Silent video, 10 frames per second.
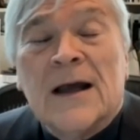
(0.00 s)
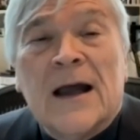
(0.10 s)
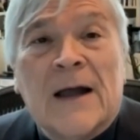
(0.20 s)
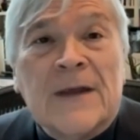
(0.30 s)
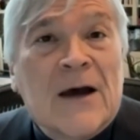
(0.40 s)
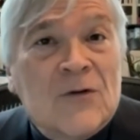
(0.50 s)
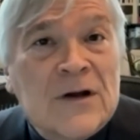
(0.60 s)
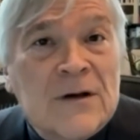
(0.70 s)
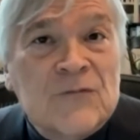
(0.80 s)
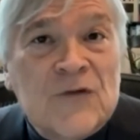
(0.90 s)
and the
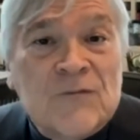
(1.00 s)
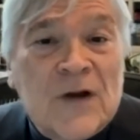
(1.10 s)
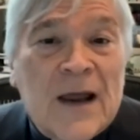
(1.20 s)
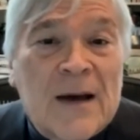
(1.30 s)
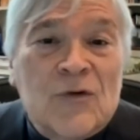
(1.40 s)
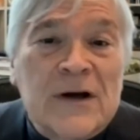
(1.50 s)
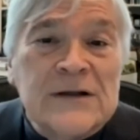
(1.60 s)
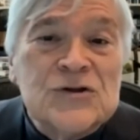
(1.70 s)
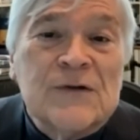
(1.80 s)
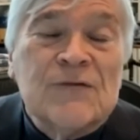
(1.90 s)
outcomes of
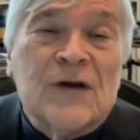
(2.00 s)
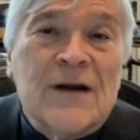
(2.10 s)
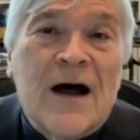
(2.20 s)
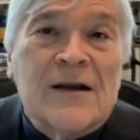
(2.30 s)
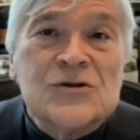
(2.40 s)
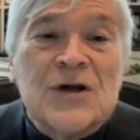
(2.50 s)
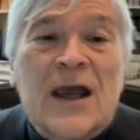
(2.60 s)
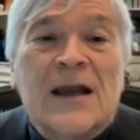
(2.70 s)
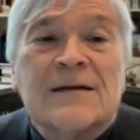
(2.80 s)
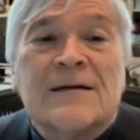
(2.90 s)
collaborations and knowledge
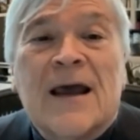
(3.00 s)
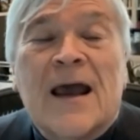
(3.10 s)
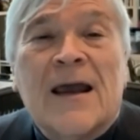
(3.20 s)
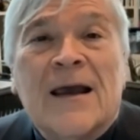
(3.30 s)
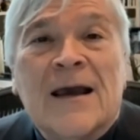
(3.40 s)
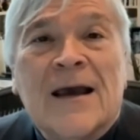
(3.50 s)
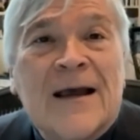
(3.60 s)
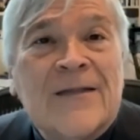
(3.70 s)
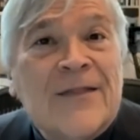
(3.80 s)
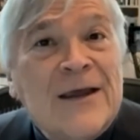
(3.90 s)
gained today.
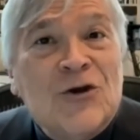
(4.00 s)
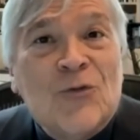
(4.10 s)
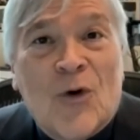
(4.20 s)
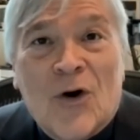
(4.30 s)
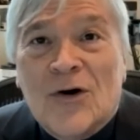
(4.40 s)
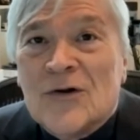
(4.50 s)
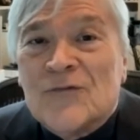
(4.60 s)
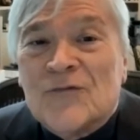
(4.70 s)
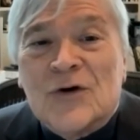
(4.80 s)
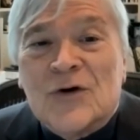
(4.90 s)
Thank you all
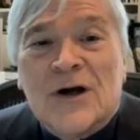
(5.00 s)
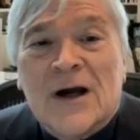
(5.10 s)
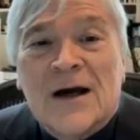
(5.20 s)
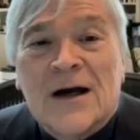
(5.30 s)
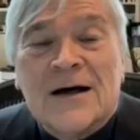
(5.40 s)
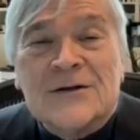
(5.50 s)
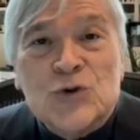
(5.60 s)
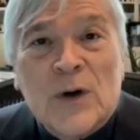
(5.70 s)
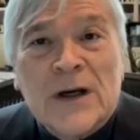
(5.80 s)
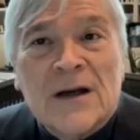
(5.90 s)
for
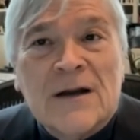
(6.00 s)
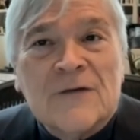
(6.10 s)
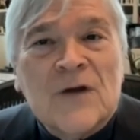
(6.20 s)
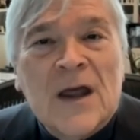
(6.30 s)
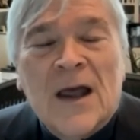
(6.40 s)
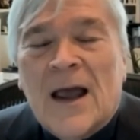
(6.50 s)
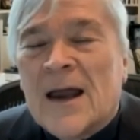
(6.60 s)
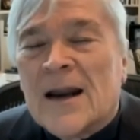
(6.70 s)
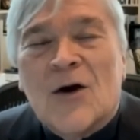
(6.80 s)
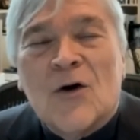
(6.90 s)
joining us,
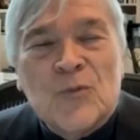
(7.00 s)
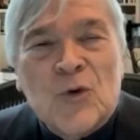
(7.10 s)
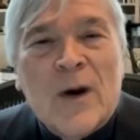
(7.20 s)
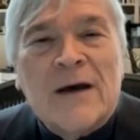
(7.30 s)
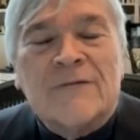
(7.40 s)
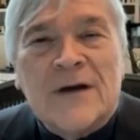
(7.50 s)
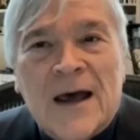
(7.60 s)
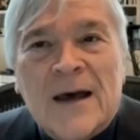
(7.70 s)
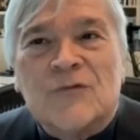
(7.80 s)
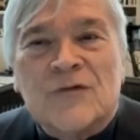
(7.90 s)
and I hope you have an
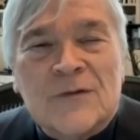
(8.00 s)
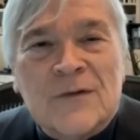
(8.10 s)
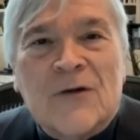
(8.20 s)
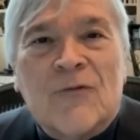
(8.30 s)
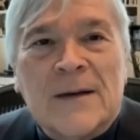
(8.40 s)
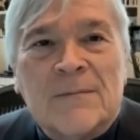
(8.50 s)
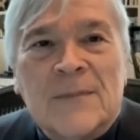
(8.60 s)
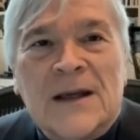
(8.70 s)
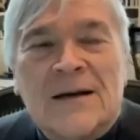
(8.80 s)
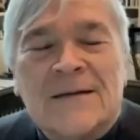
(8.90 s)
absolutely great
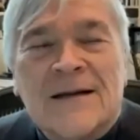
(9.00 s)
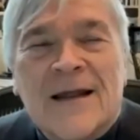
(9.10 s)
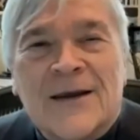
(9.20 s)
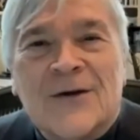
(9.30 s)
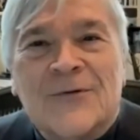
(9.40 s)
meeting. Thank you.